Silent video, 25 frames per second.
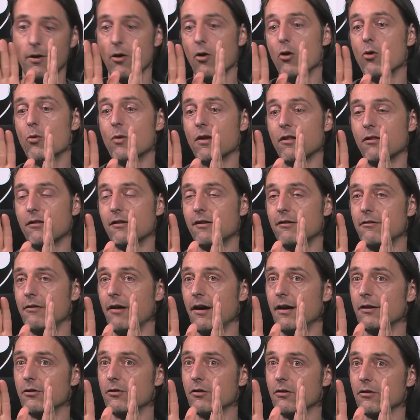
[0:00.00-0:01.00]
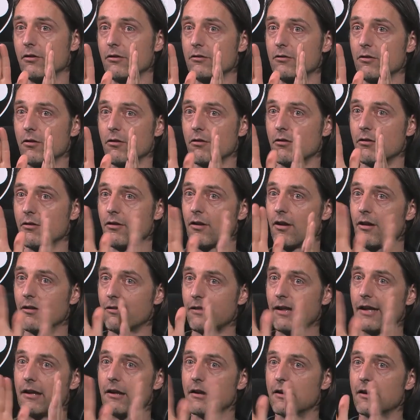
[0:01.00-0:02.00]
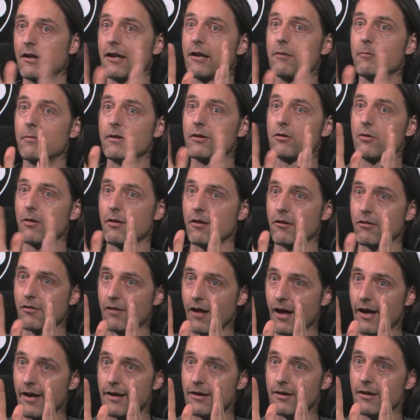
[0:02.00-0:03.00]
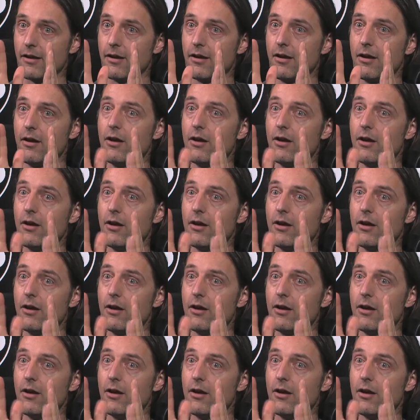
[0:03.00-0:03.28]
I always try to stand a little bit to the side